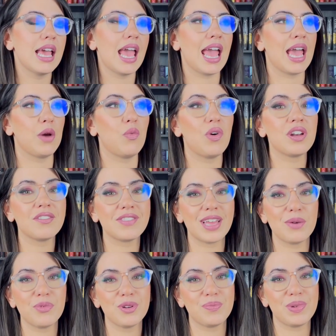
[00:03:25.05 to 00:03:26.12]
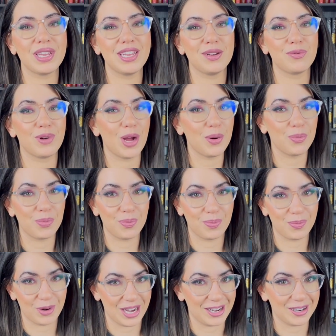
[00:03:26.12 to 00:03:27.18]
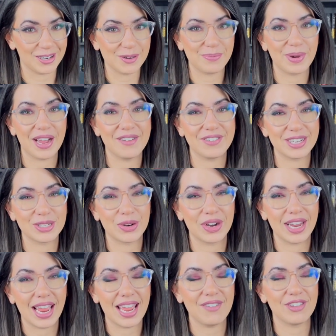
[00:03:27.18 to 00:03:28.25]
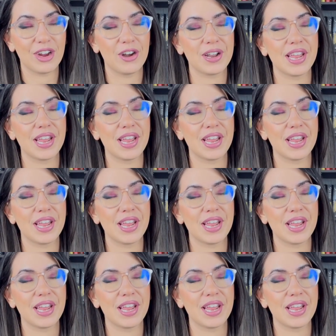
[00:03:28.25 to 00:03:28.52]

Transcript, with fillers: And one of them would be Realm Breaker by Victoria Aveyard.